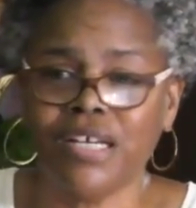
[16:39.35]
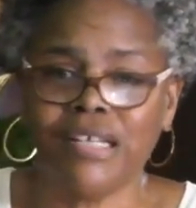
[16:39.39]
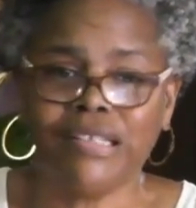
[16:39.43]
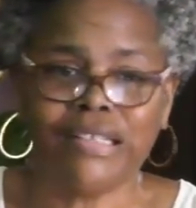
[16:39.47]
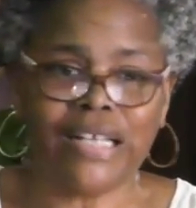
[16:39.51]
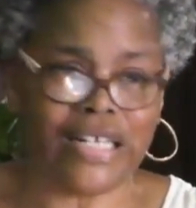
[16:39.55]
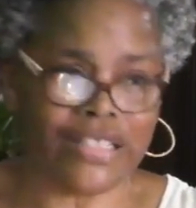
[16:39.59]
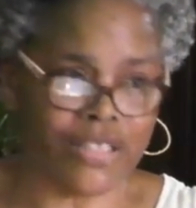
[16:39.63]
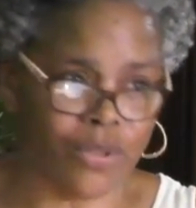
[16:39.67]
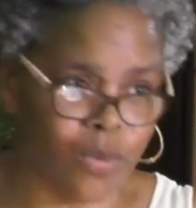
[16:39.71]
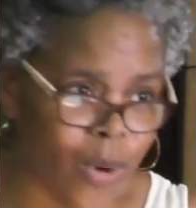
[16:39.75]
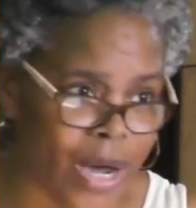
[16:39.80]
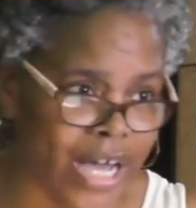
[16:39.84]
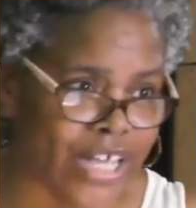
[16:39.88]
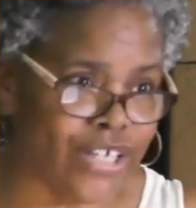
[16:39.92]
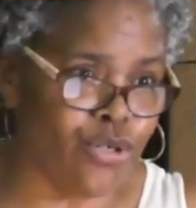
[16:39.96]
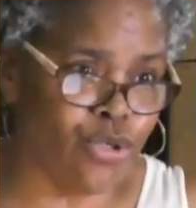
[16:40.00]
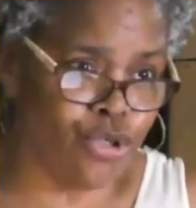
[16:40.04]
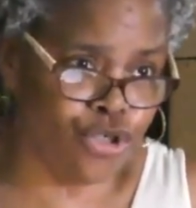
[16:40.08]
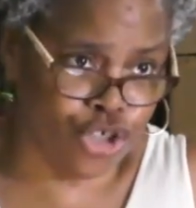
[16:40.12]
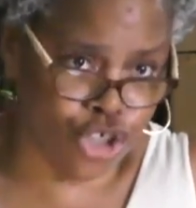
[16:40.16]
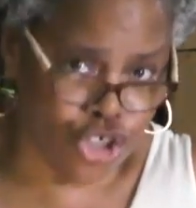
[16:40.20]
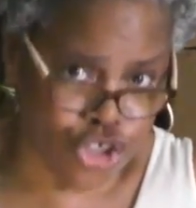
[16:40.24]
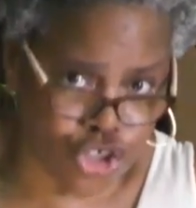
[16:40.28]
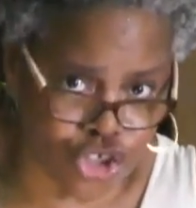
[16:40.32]
That's why
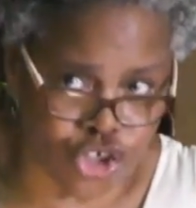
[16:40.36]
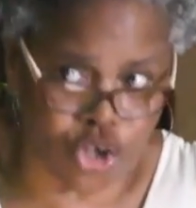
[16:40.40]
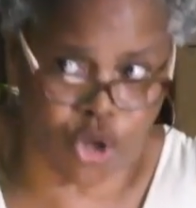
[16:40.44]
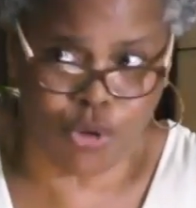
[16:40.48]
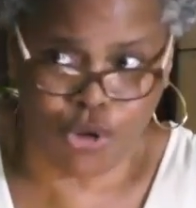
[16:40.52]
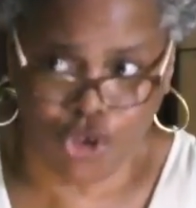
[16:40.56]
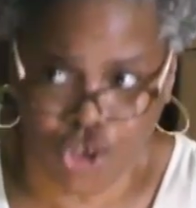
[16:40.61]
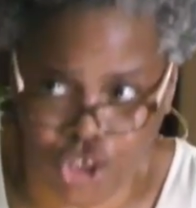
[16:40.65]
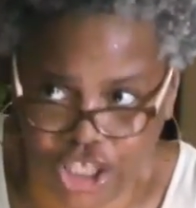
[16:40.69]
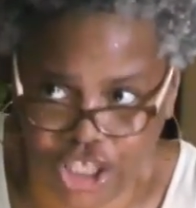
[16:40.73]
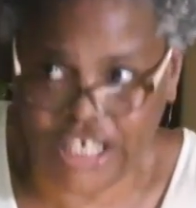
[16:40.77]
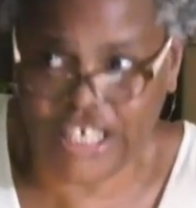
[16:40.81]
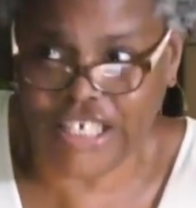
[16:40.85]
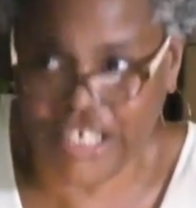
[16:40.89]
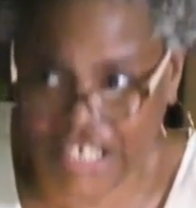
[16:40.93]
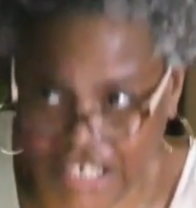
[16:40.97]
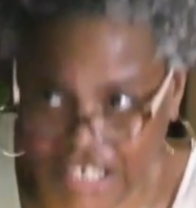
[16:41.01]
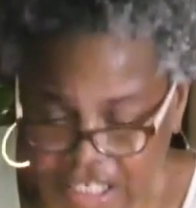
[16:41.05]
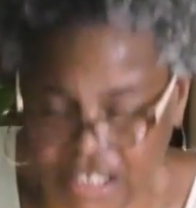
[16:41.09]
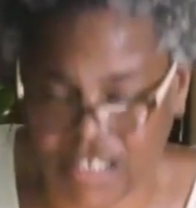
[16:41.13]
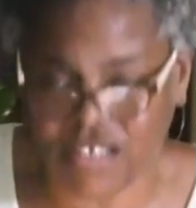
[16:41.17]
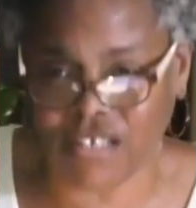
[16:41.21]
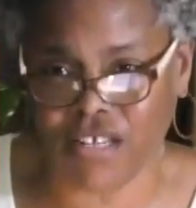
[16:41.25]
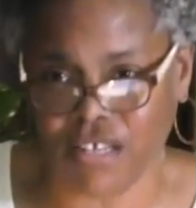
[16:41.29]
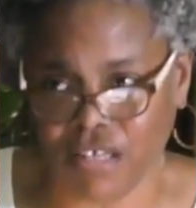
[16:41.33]
you should socially
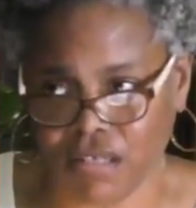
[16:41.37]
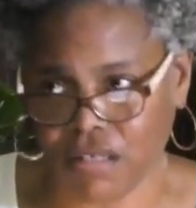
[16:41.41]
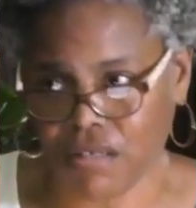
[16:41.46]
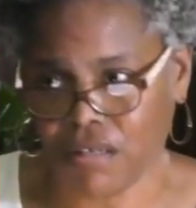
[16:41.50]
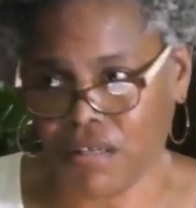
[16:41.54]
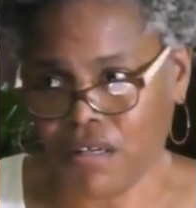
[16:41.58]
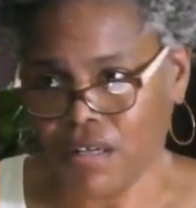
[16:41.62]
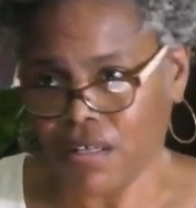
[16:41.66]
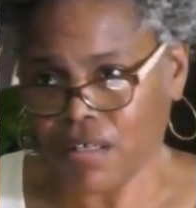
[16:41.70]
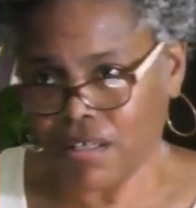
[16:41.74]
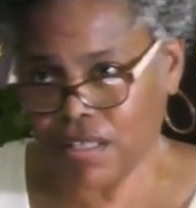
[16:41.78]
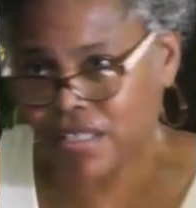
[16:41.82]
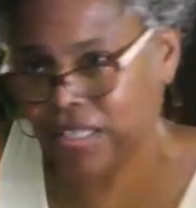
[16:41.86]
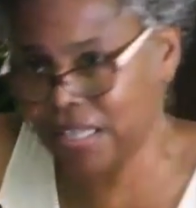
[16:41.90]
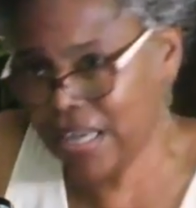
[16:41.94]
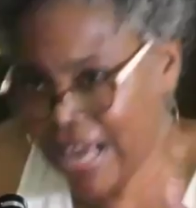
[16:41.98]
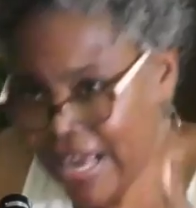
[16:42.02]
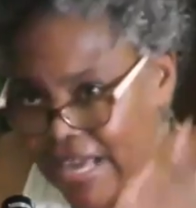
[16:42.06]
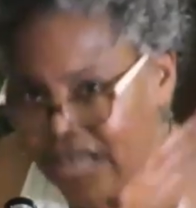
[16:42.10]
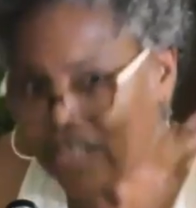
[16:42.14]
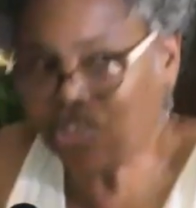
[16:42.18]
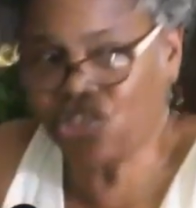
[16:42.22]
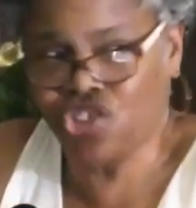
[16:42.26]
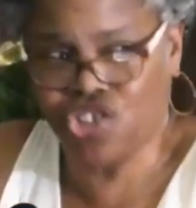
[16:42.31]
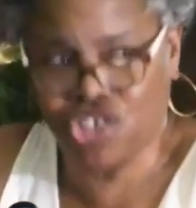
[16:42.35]
distance because it
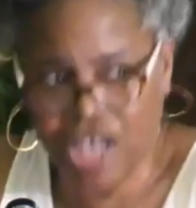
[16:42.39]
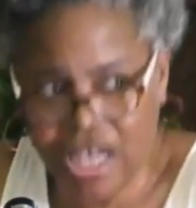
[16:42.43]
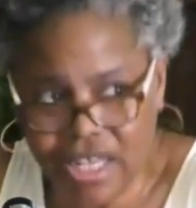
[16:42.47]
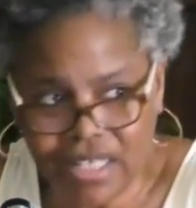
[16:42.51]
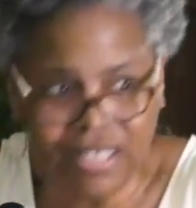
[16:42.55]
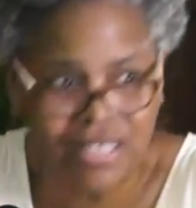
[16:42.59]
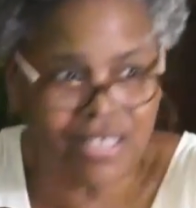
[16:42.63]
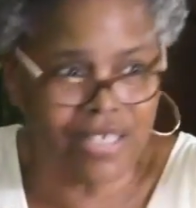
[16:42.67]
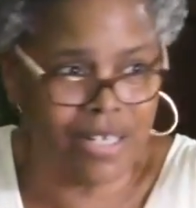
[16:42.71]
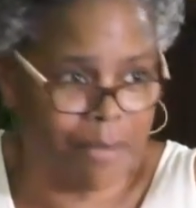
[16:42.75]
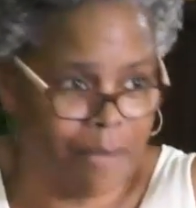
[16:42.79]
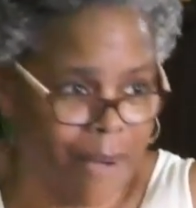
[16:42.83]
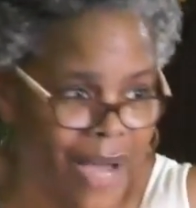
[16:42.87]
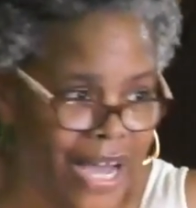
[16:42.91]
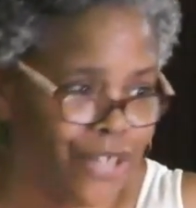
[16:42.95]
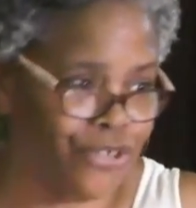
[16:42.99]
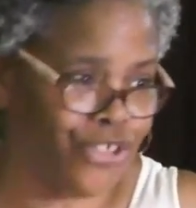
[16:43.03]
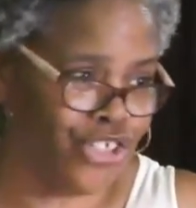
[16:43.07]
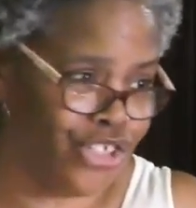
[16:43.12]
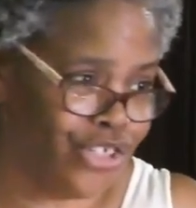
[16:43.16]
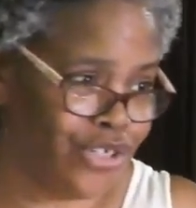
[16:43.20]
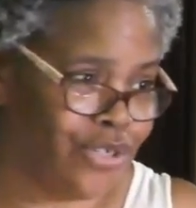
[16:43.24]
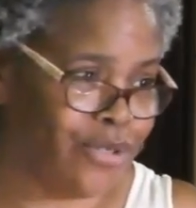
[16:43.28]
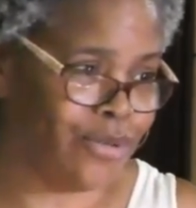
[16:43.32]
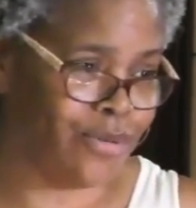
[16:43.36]
ain't just
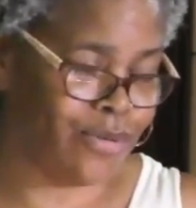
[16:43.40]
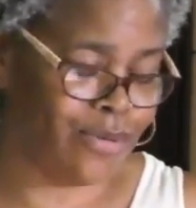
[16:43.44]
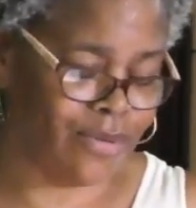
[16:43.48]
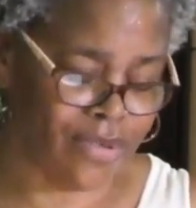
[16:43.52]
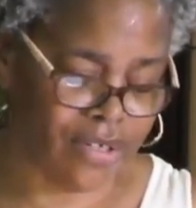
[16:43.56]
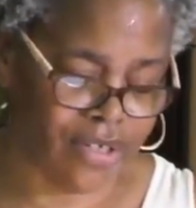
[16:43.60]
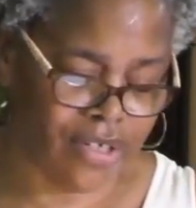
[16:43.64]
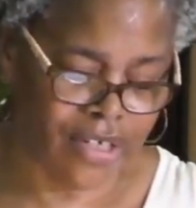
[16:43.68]
about you.